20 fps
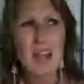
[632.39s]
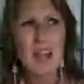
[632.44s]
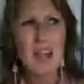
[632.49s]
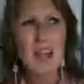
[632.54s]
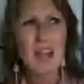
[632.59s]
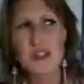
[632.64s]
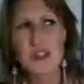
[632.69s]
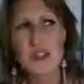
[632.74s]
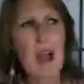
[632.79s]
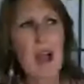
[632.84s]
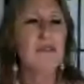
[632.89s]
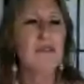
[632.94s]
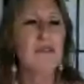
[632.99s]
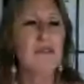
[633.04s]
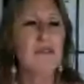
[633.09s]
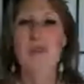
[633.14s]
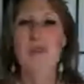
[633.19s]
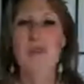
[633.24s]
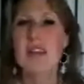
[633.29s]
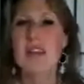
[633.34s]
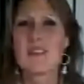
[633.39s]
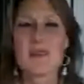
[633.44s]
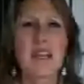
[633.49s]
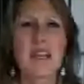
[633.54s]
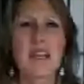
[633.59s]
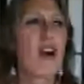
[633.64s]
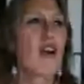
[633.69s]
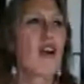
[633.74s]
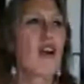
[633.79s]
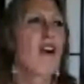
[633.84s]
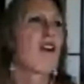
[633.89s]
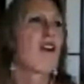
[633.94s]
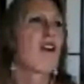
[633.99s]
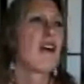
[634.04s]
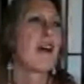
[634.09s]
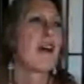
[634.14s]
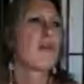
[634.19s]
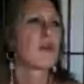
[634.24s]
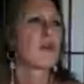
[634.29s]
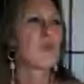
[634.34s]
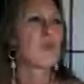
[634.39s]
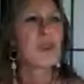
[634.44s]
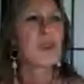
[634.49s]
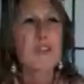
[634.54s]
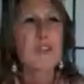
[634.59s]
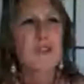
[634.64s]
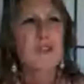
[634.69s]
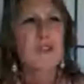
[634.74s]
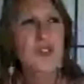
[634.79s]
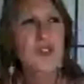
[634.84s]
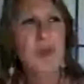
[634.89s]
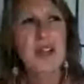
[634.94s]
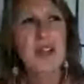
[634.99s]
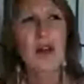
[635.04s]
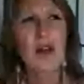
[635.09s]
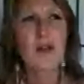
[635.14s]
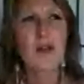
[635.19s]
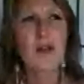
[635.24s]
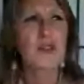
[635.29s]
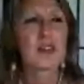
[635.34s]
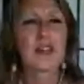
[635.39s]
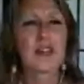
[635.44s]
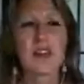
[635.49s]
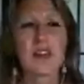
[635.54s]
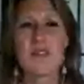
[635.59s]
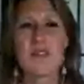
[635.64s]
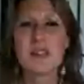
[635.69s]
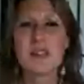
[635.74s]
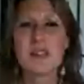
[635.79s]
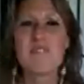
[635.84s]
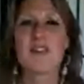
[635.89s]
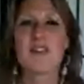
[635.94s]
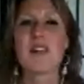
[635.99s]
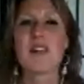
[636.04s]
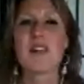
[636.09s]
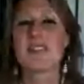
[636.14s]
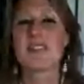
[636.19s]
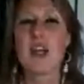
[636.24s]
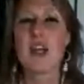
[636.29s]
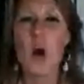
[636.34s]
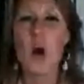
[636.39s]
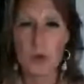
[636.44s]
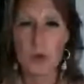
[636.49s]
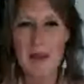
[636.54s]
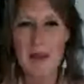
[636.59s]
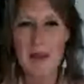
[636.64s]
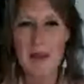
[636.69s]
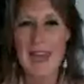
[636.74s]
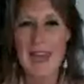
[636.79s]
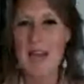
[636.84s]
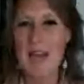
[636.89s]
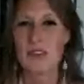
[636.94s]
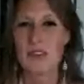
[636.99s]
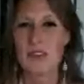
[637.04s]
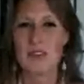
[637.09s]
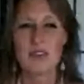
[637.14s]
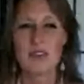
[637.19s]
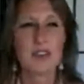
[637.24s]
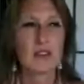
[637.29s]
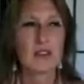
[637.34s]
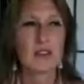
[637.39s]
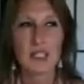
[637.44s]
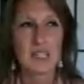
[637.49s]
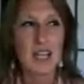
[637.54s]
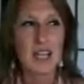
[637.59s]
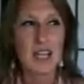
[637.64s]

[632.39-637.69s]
I would travel for three days in my car and I was working for someone else and I really felt like they owned my ass, you know, like